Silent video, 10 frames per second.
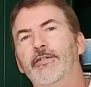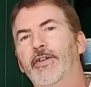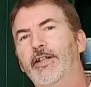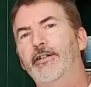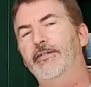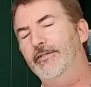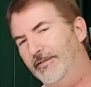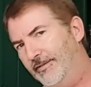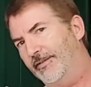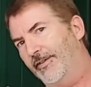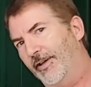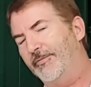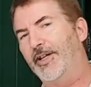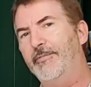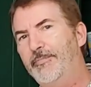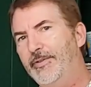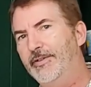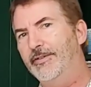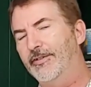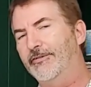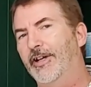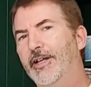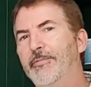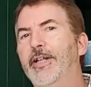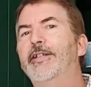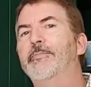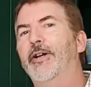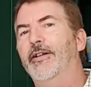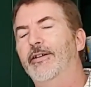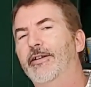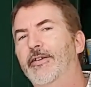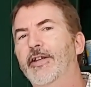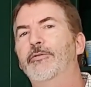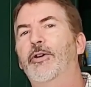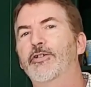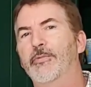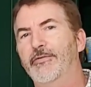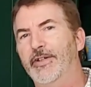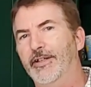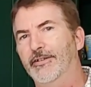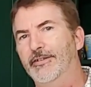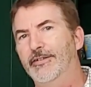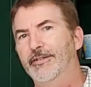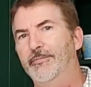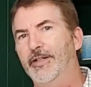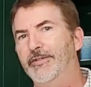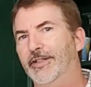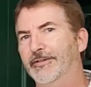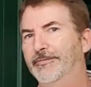the video, thumbs up, subscribe, and hit the bell. Thanks for watching my video. Bye for now.